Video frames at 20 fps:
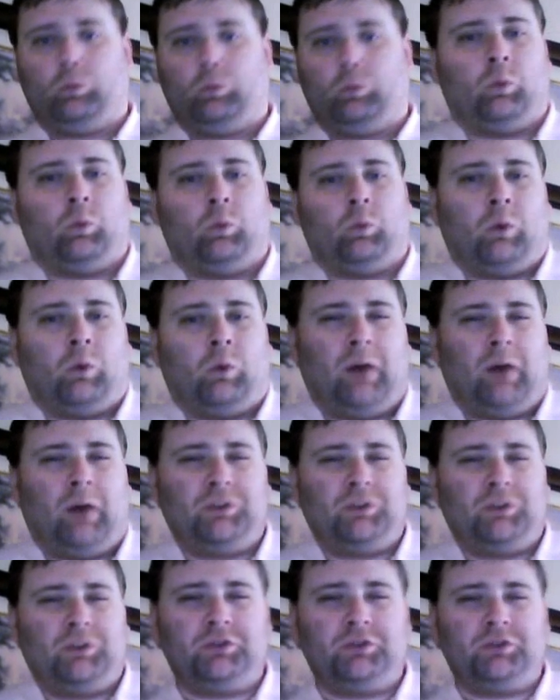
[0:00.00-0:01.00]
Why
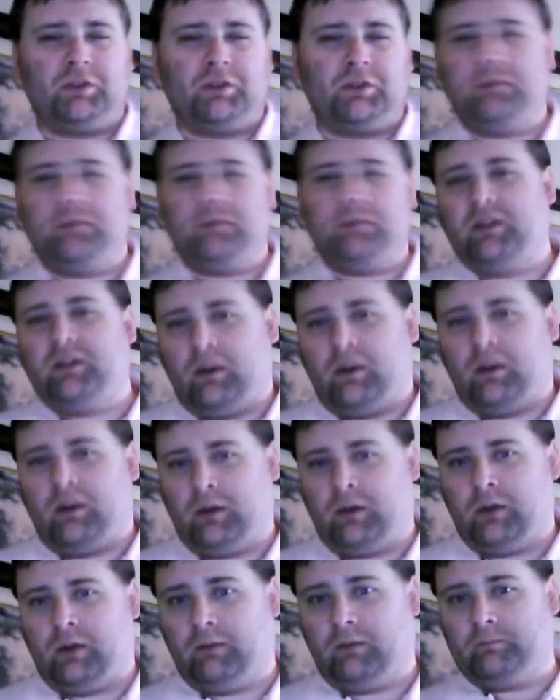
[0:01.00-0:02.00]
would you treat me that
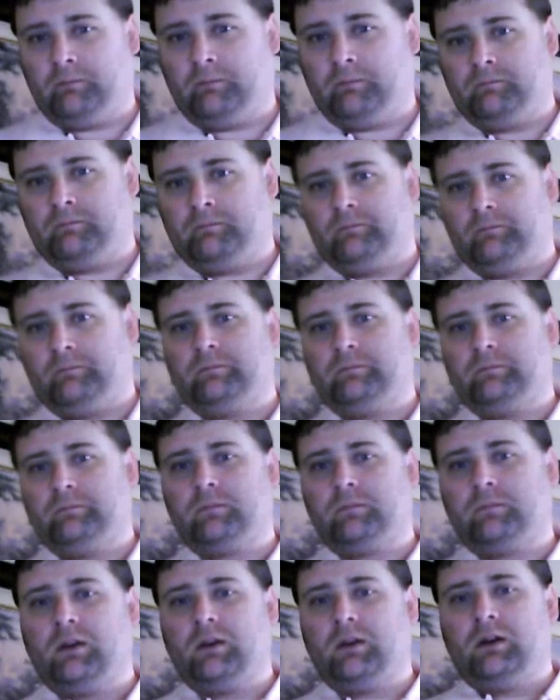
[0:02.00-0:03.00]
way?
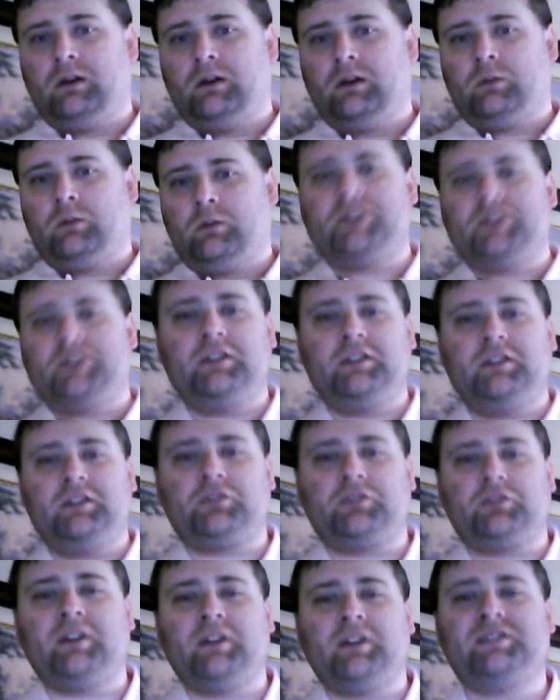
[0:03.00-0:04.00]
We see the
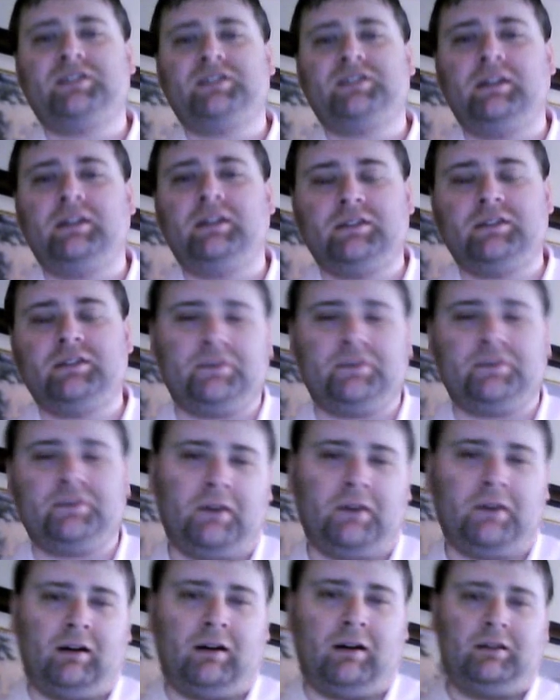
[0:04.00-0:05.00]
transcendence of
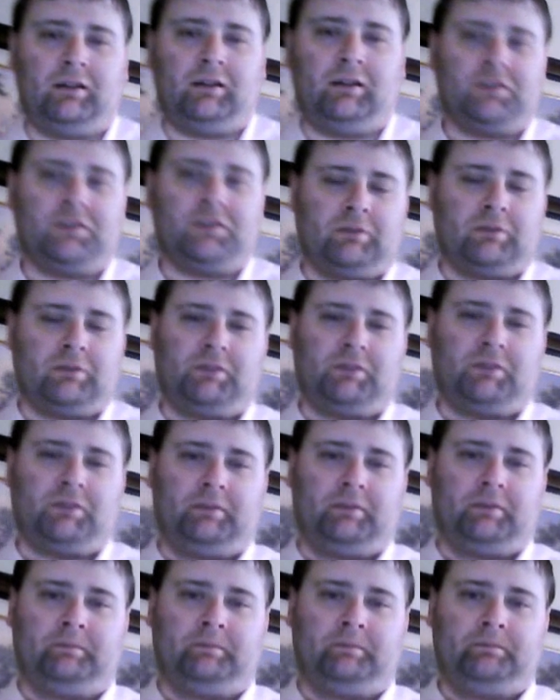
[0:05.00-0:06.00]
God in Scripture.
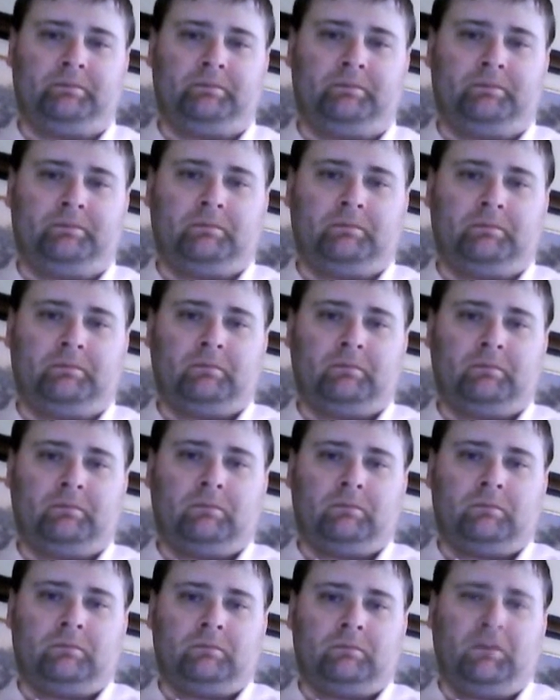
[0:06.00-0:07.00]

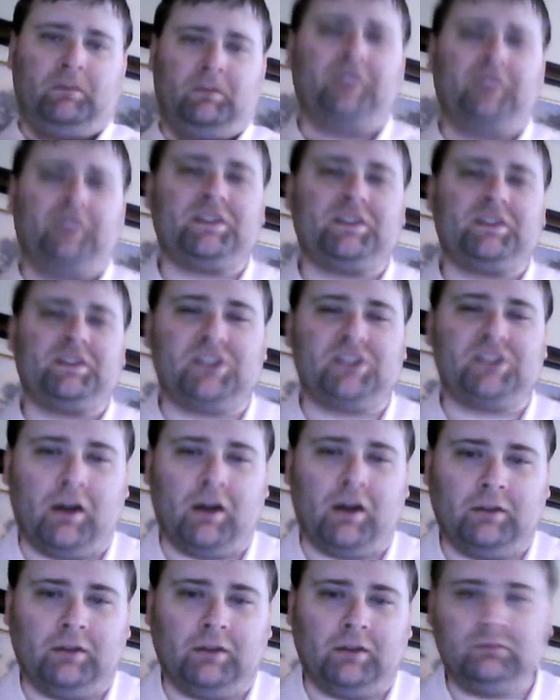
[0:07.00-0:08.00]
Think of the
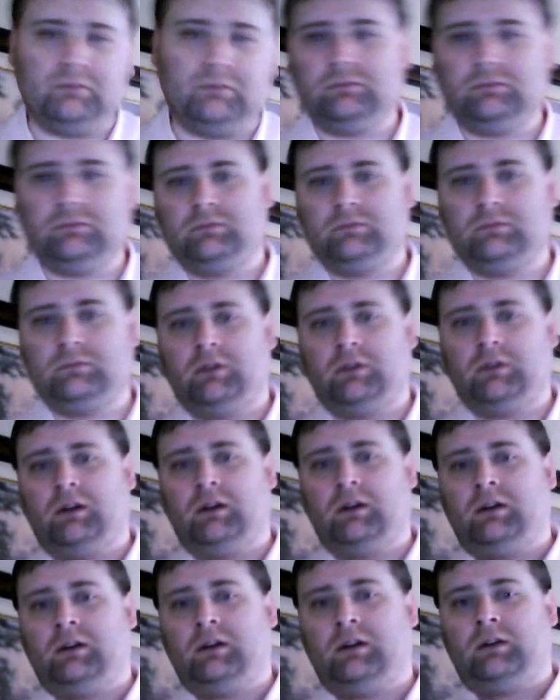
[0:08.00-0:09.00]
sun.
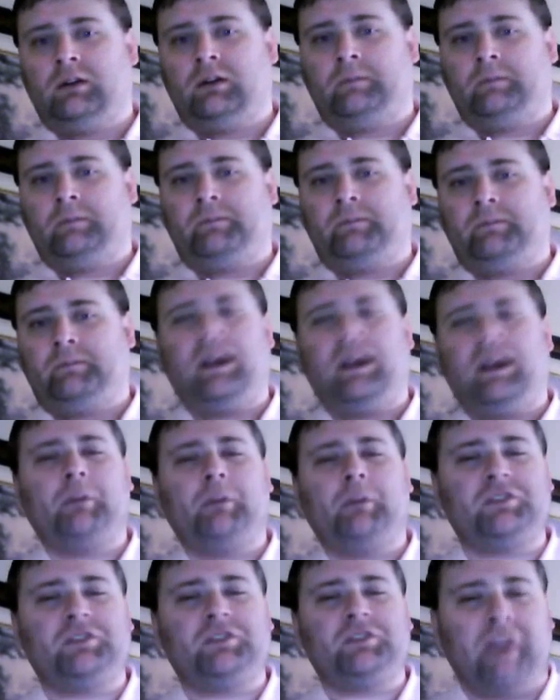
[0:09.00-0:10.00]
Think how
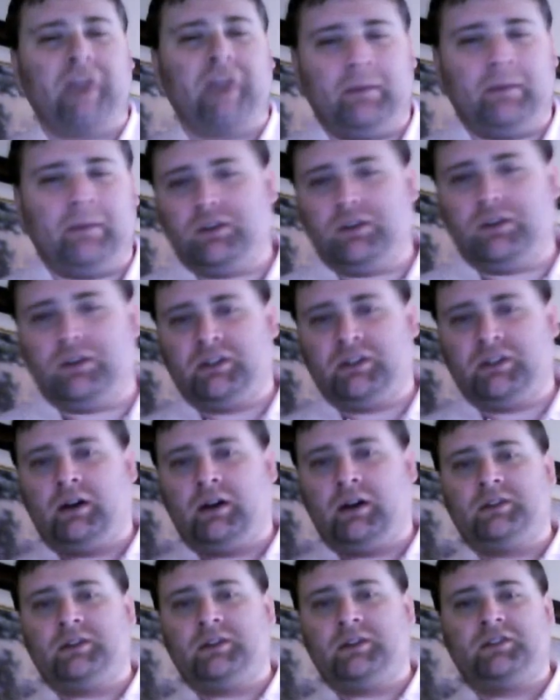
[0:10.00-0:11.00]
much damage it
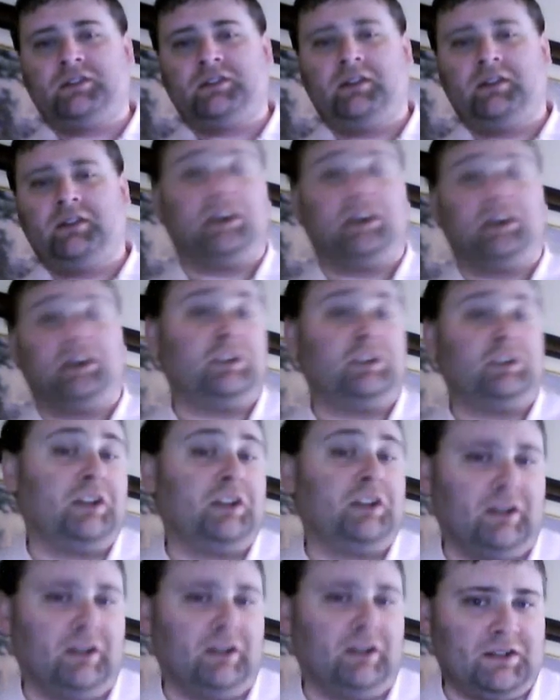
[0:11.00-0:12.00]
does, that it could
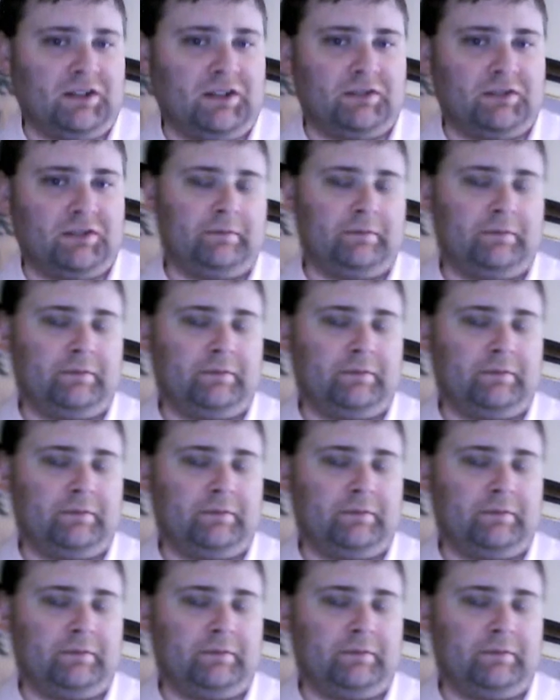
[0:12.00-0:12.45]
kill us.